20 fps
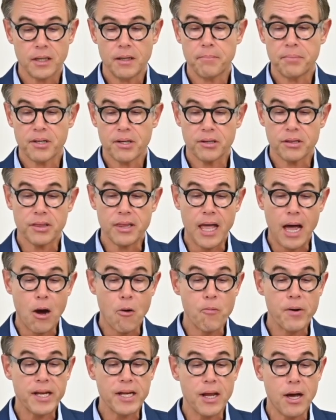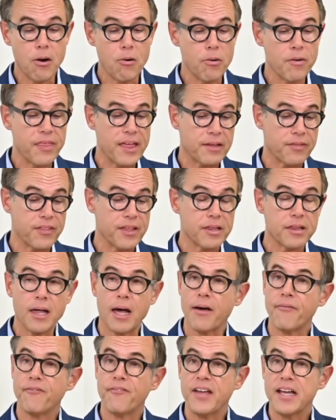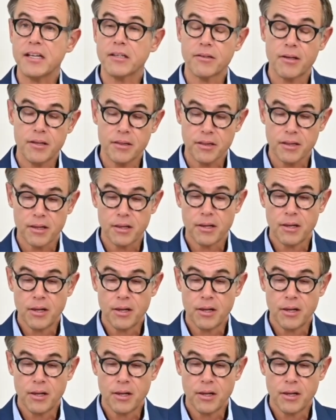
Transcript: because now we know that these are factors